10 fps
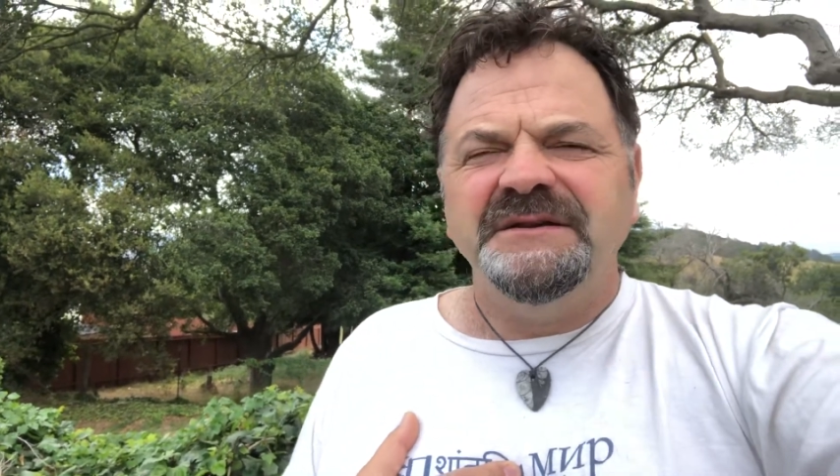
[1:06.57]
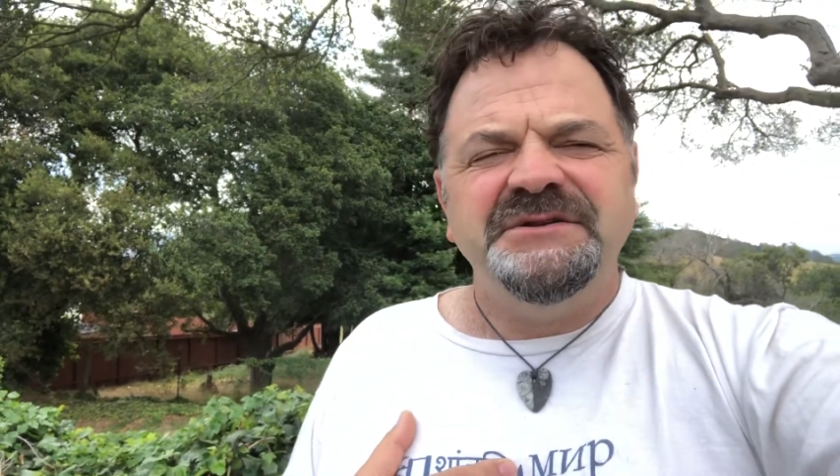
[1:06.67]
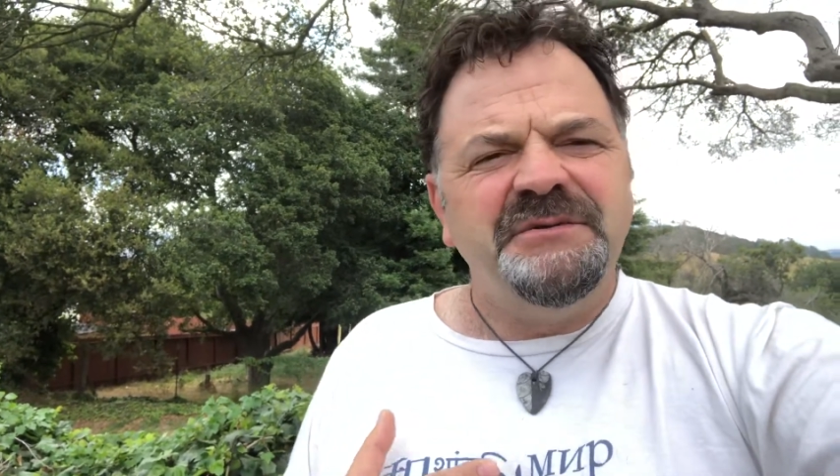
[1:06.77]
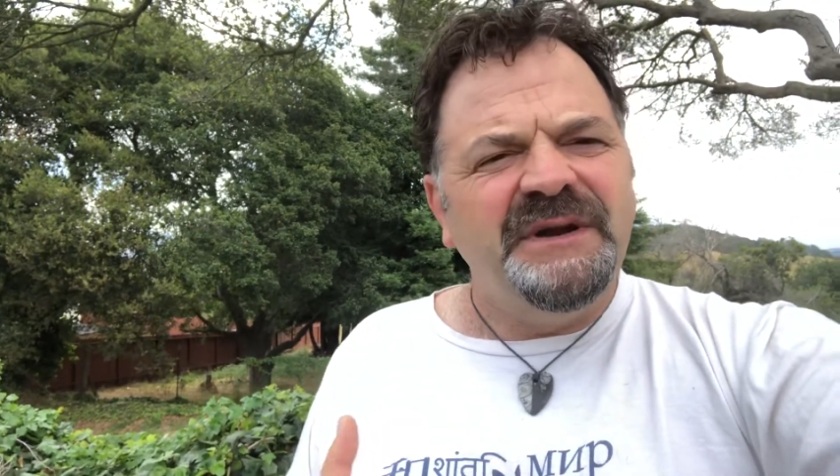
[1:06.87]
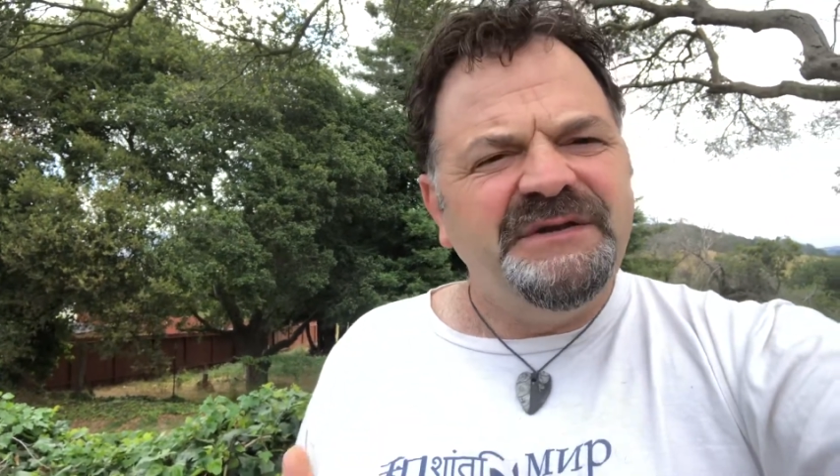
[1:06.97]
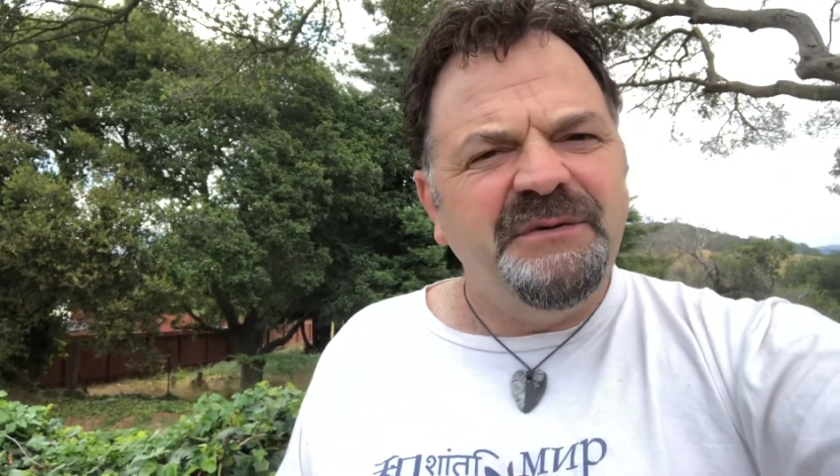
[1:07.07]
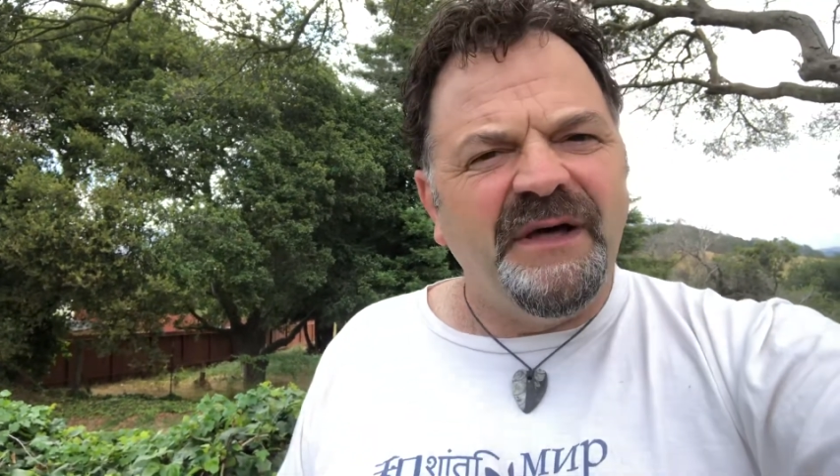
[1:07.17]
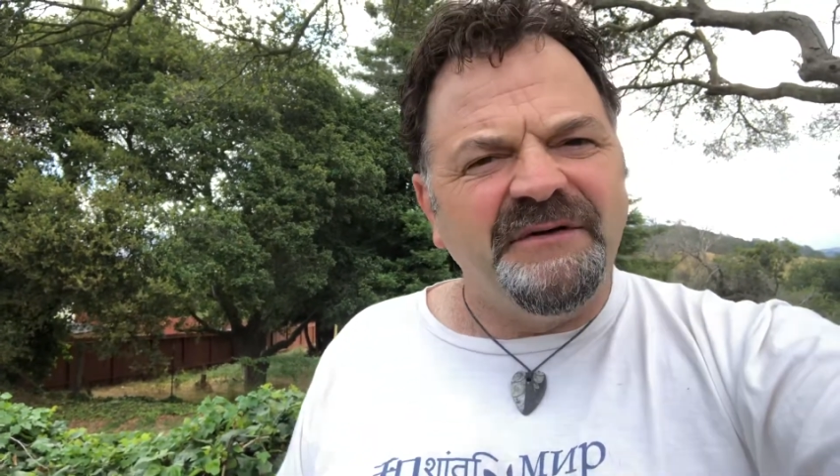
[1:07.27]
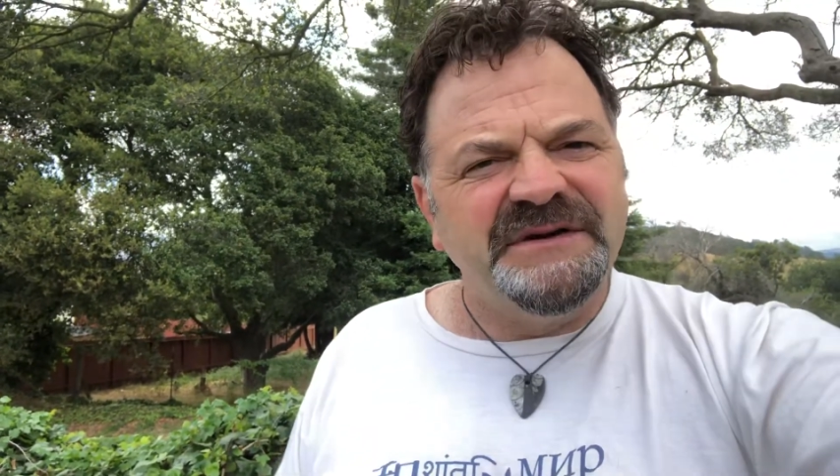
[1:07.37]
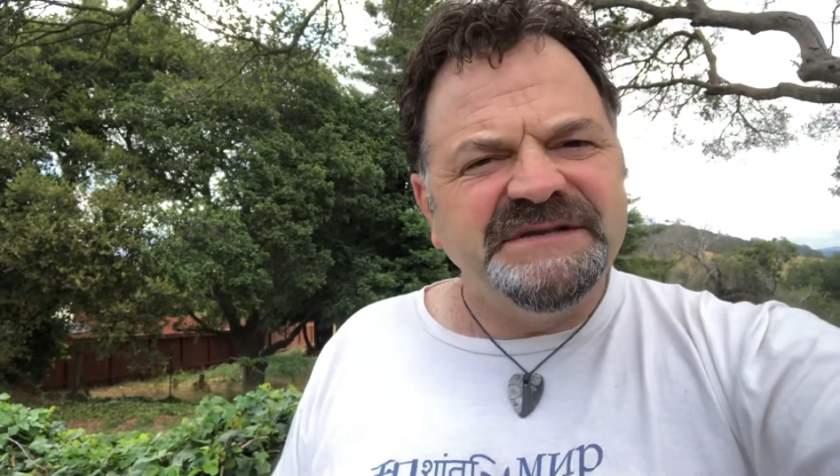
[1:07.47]
Do unto
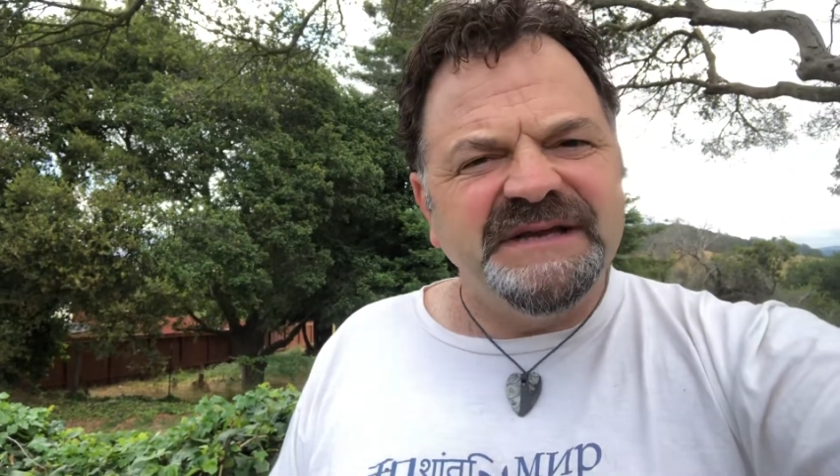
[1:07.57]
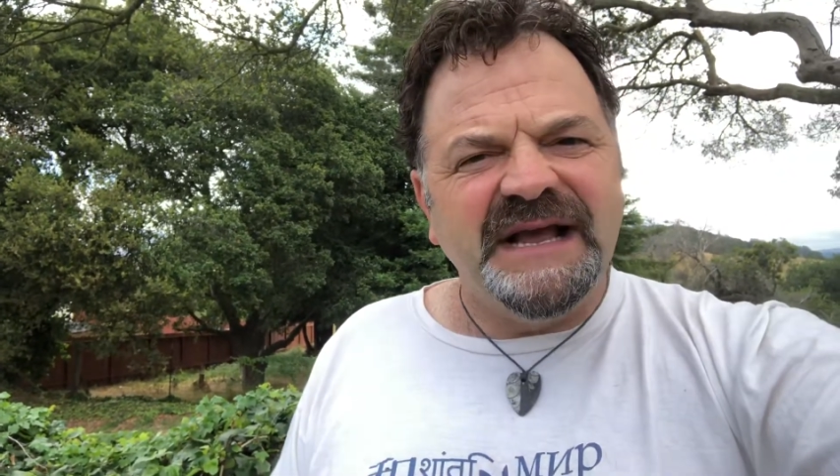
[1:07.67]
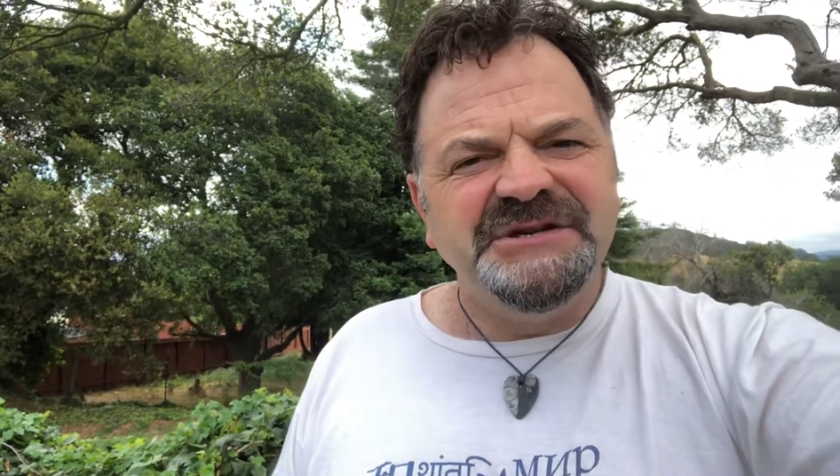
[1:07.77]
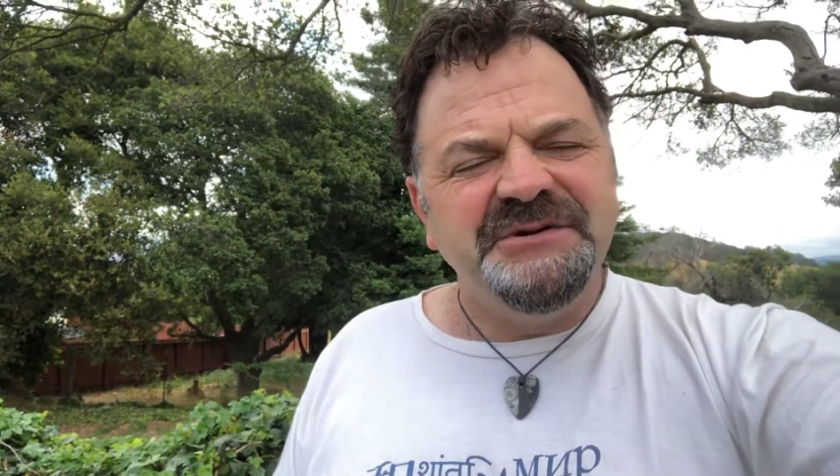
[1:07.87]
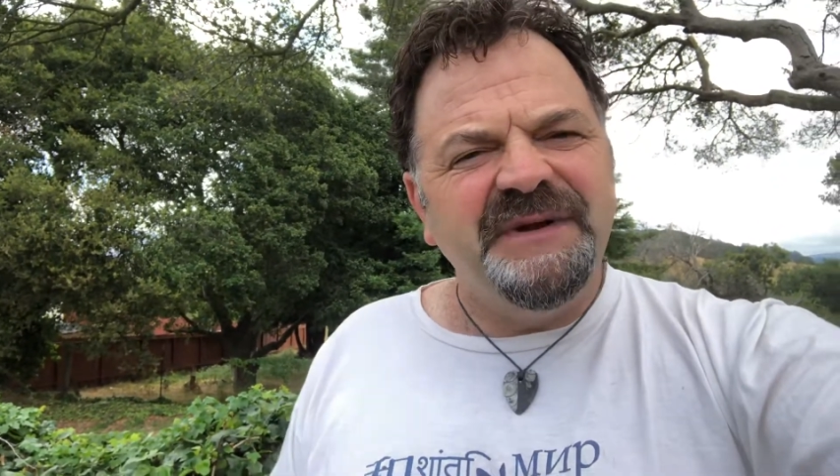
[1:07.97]
others as you